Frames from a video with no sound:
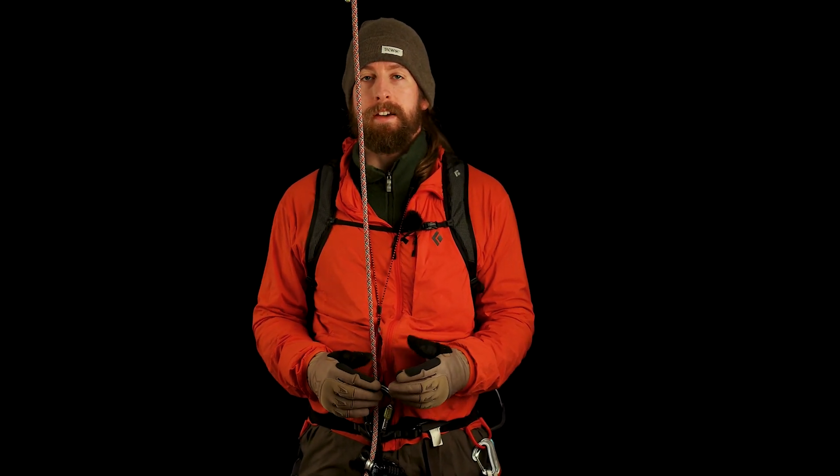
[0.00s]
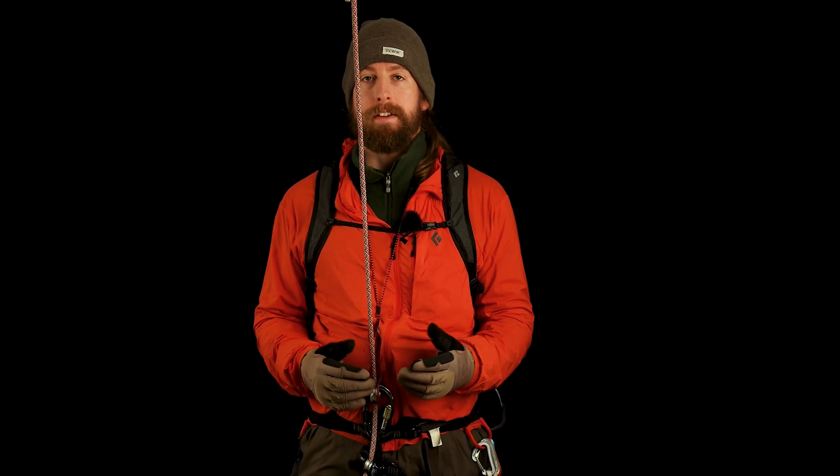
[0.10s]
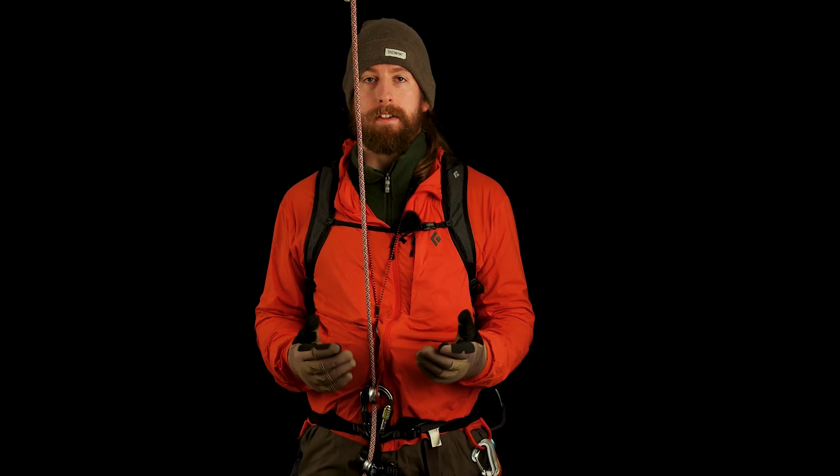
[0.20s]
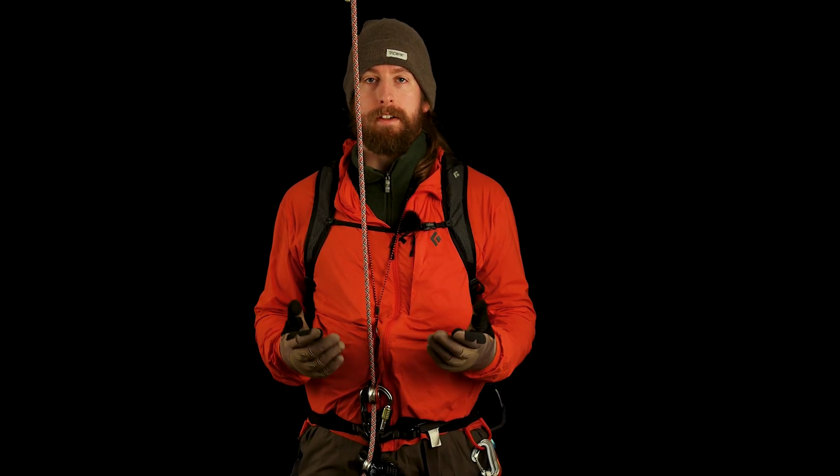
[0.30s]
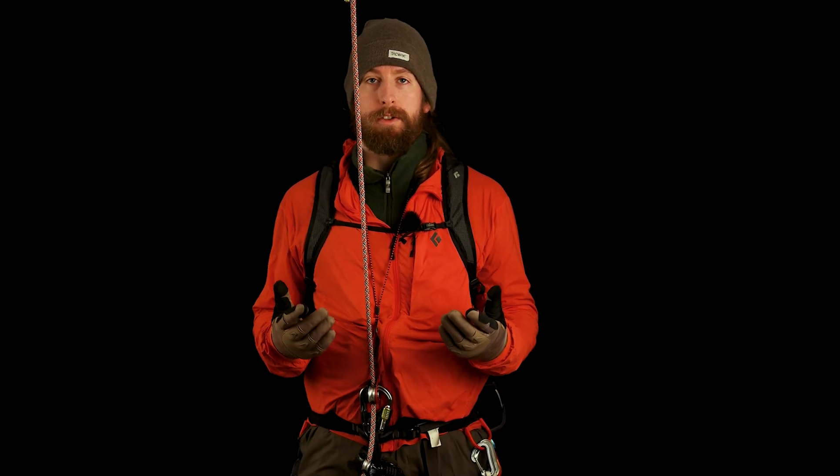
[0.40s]

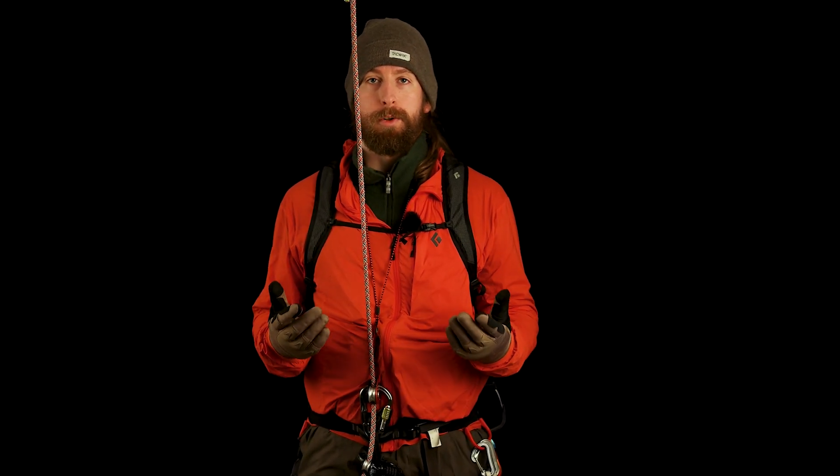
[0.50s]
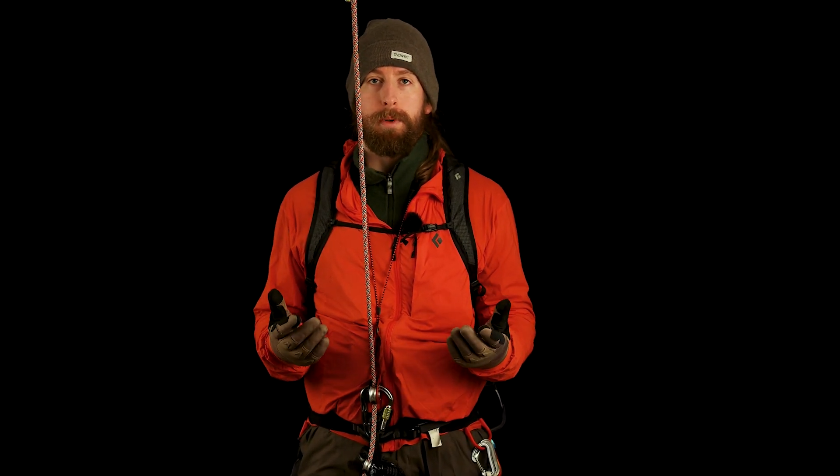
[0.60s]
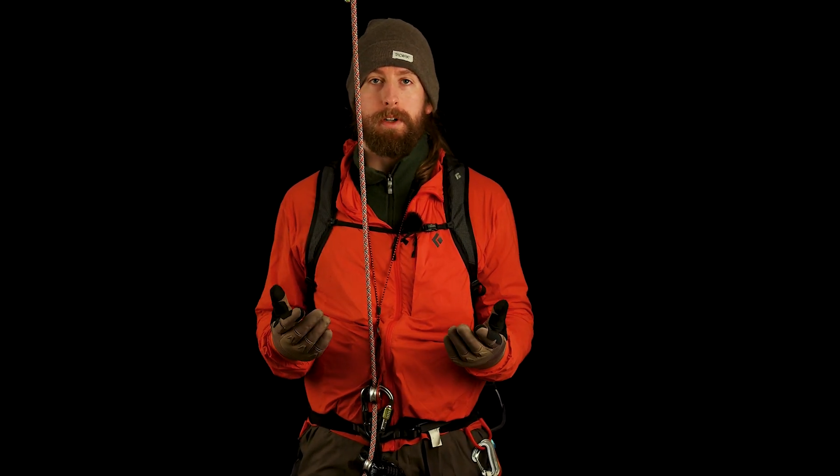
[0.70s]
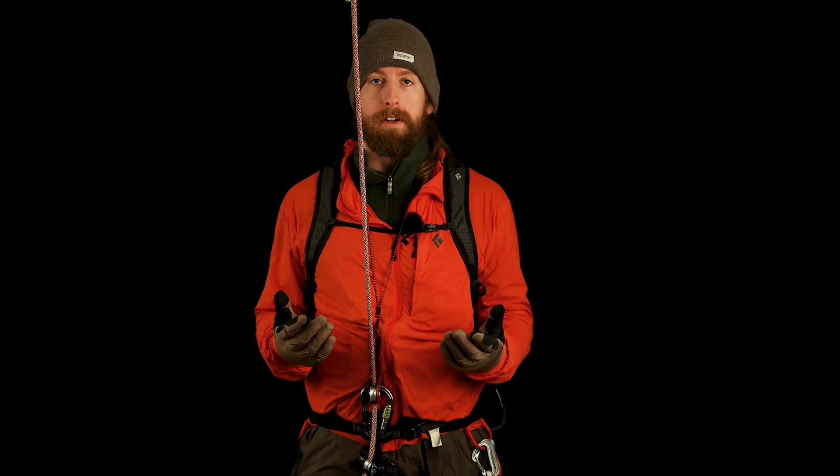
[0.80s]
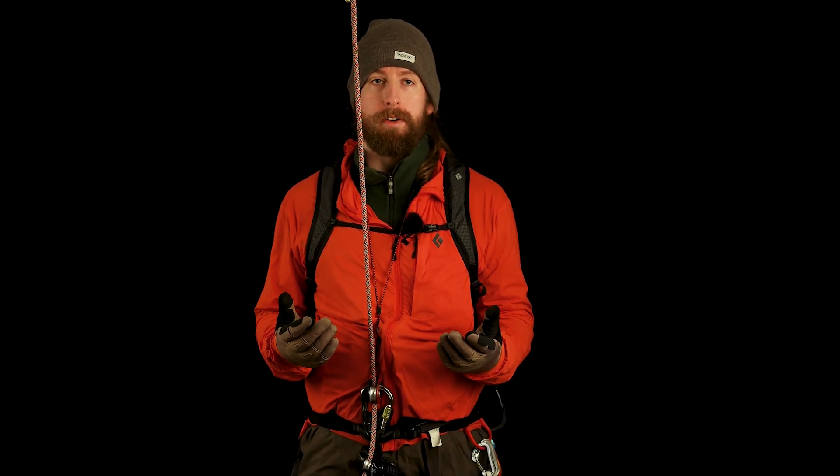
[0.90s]
He's a
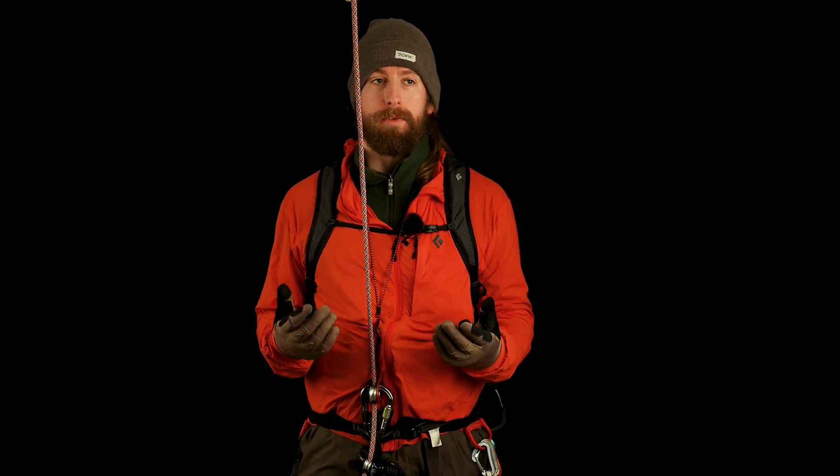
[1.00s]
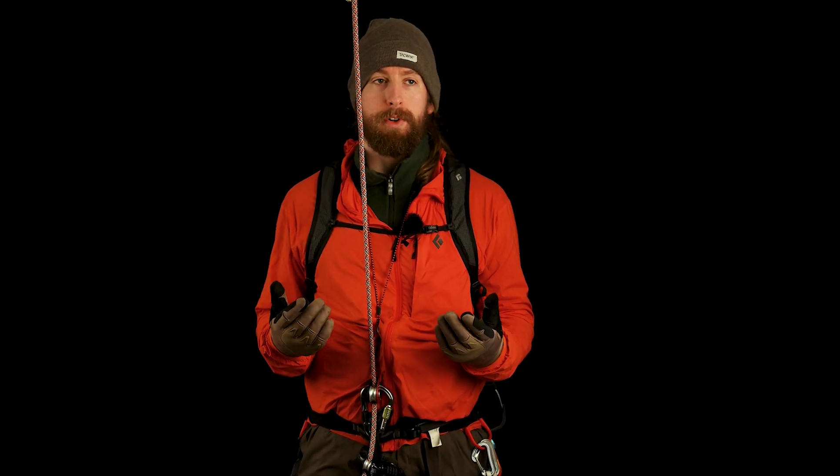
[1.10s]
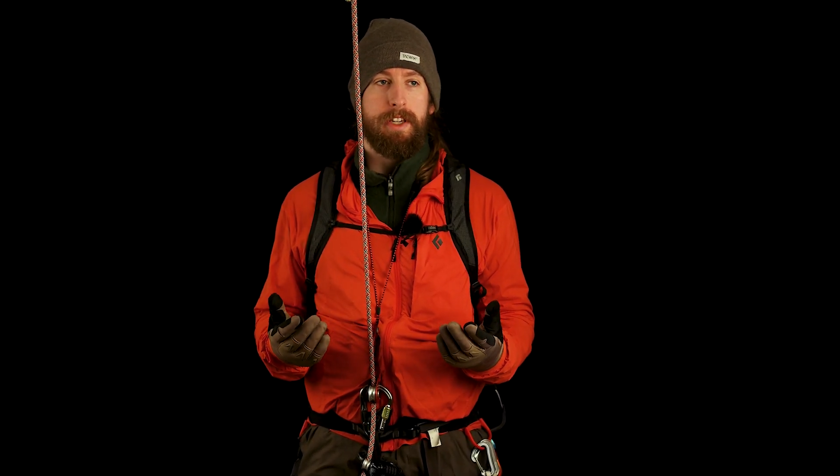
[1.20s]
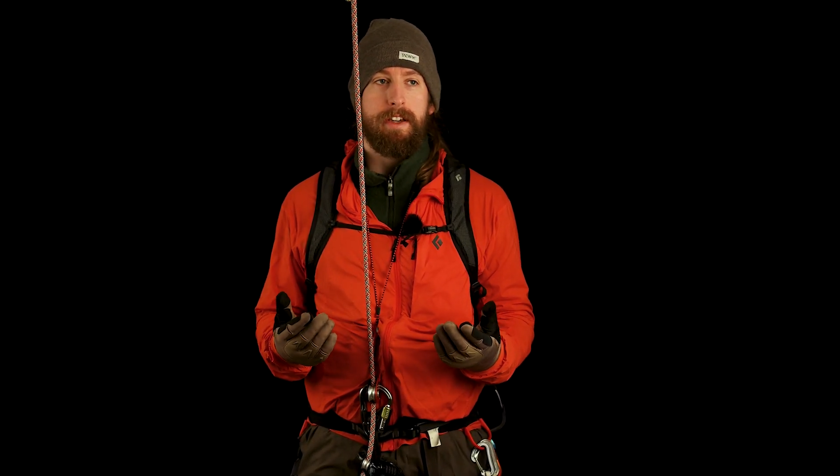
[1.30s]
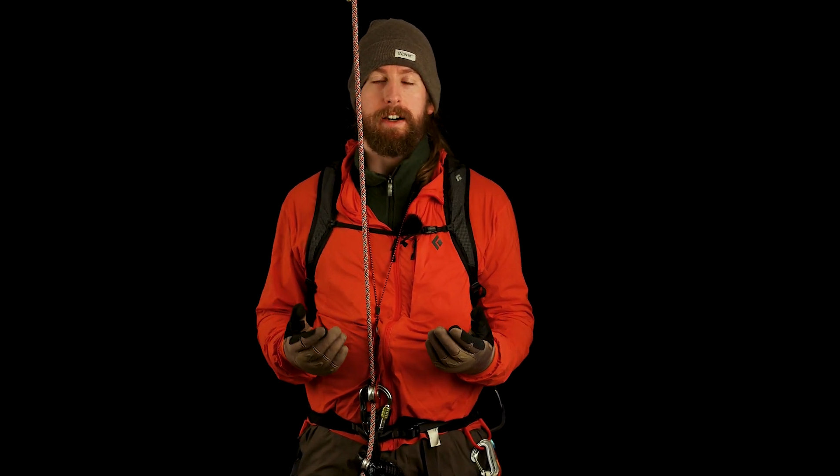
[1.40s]
super freaky